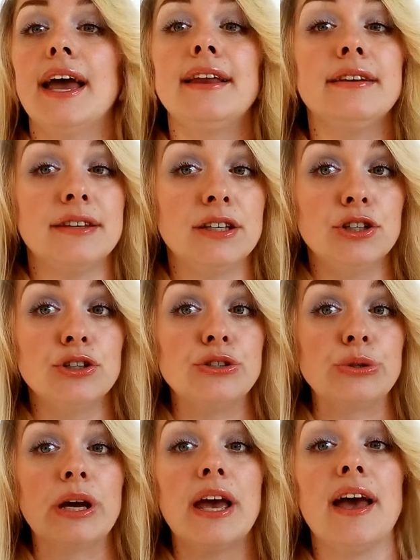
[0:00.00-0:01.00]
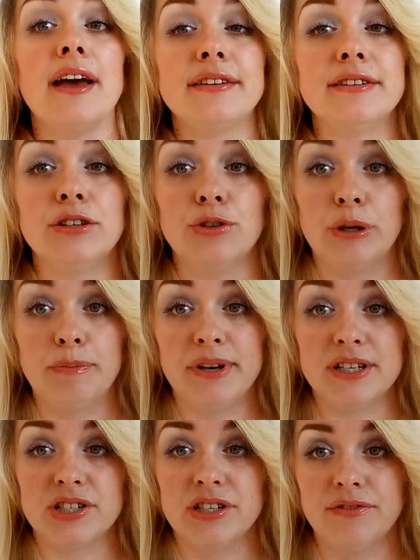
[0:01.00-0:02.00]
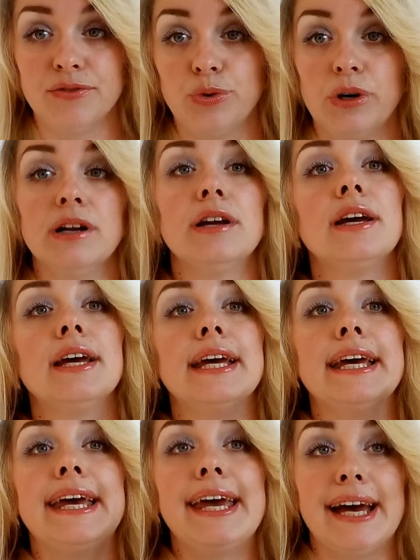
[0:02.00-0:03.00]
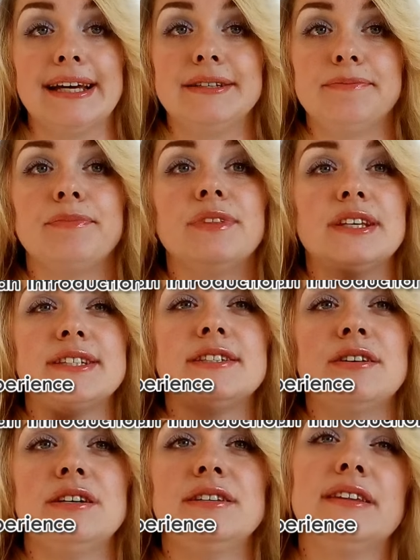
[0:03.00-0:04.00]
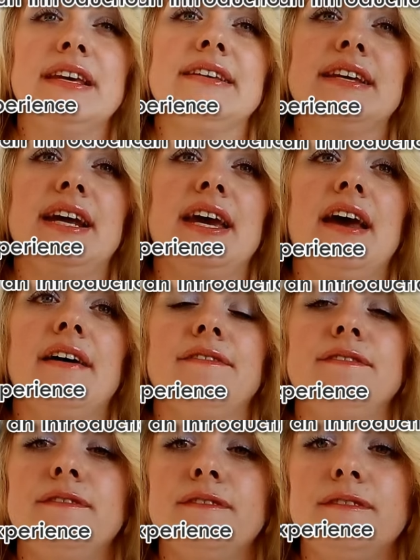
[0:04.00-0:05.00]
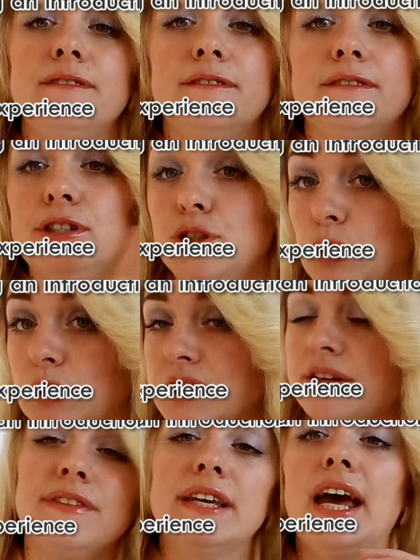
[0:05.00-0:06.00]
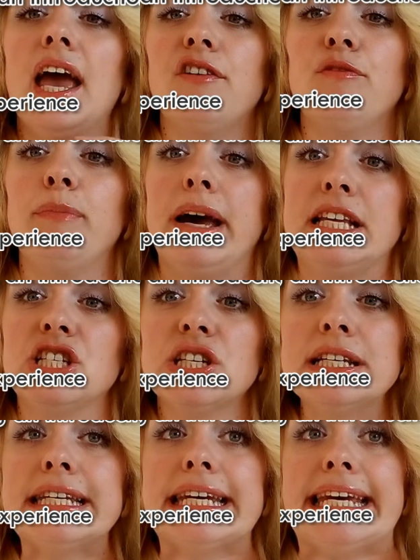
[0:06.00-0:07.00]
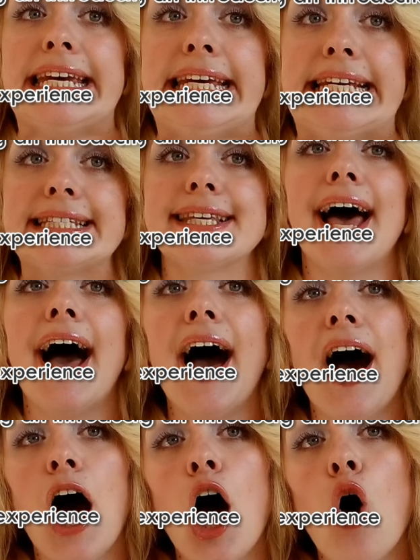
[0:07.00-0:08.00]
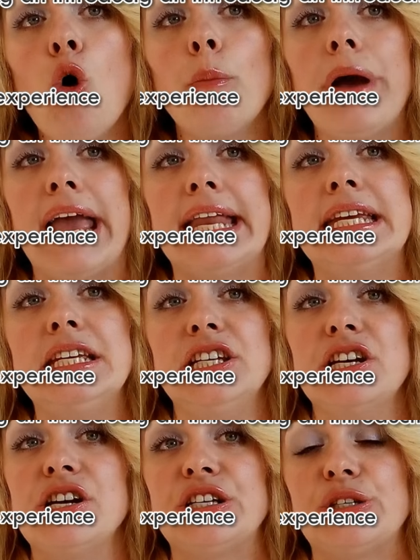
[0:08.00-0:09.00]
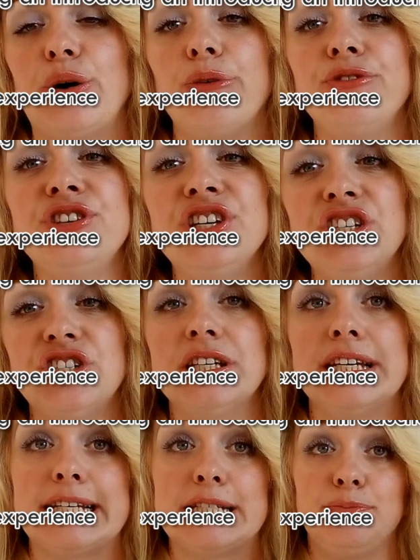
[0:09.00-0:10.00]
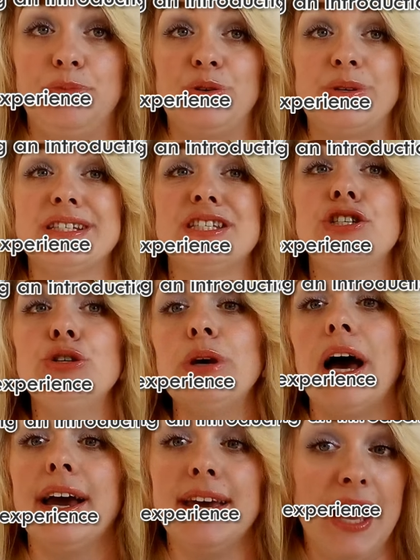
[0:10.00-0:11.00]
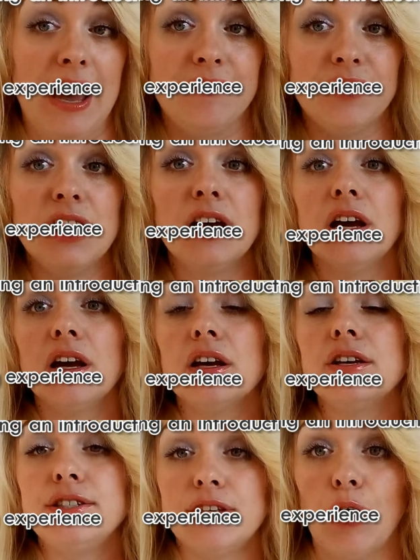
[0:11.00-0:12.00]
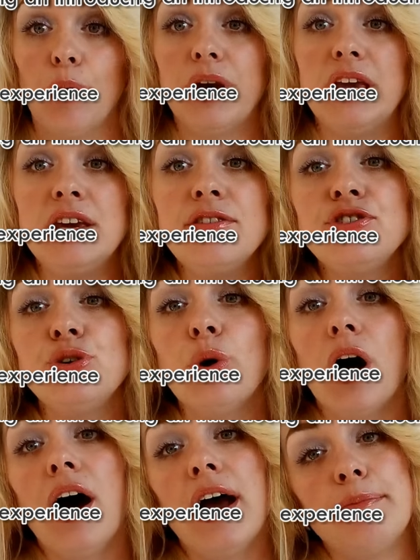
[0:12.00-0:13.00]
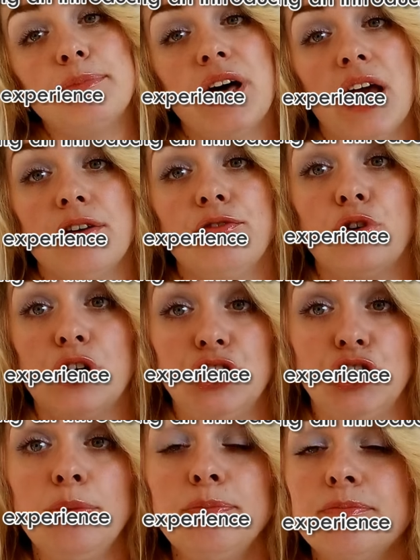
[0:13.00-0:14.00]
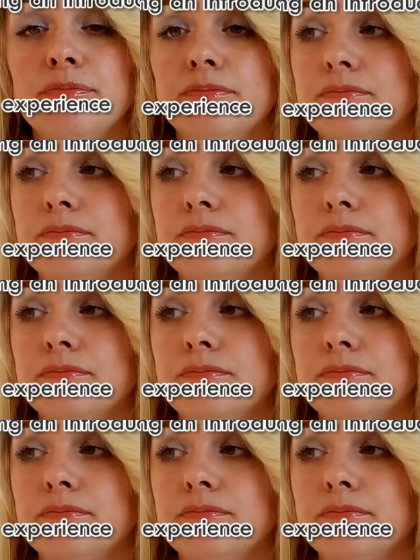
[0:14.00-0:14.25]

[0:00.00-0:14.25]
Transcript: anything you do, anything you're passionate for. And the third thing that I have told, that I have mentioned, is how many years of teaching experience do I have? So, if you are applying for a job